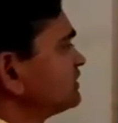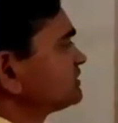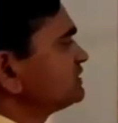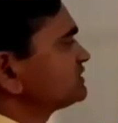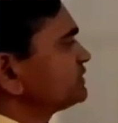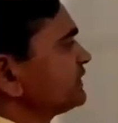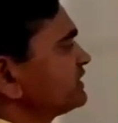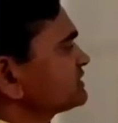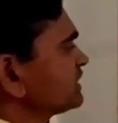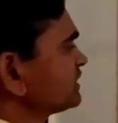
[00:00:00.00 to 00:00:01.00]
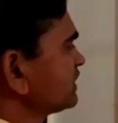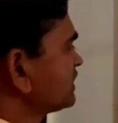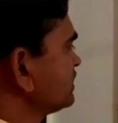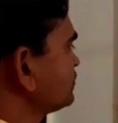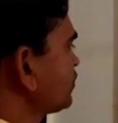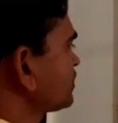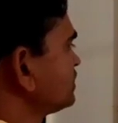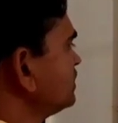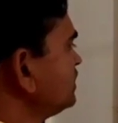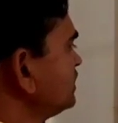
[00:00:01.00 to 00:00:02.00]
These events are taken for
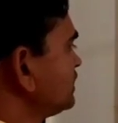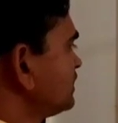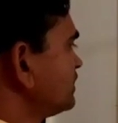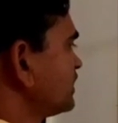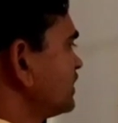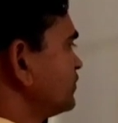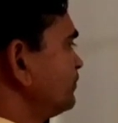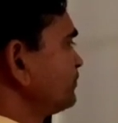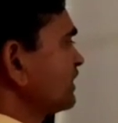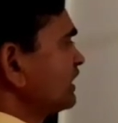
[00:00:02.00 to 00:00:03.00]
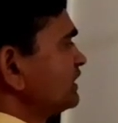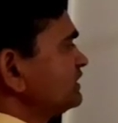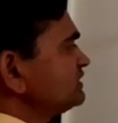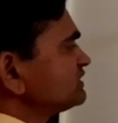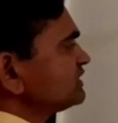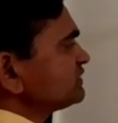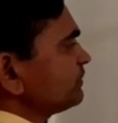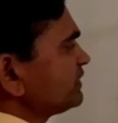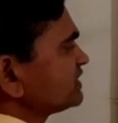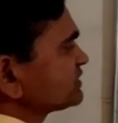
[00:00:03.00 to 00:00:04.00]
the narrative. His
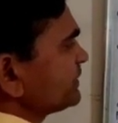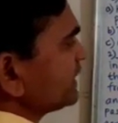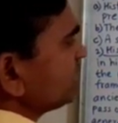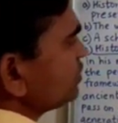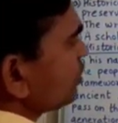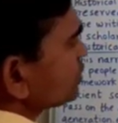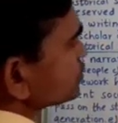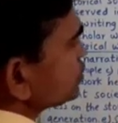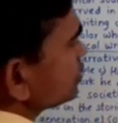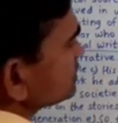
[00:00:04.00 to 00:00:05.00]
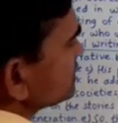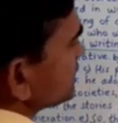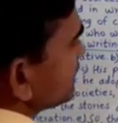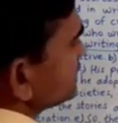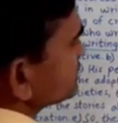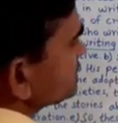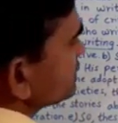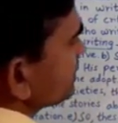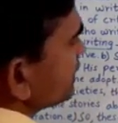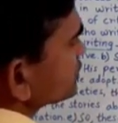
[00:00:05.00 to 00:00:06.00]
perspective on those events
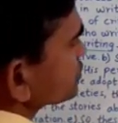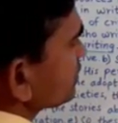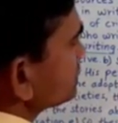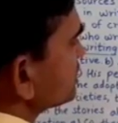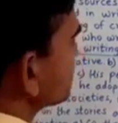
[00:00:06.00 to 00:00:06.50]
depends on the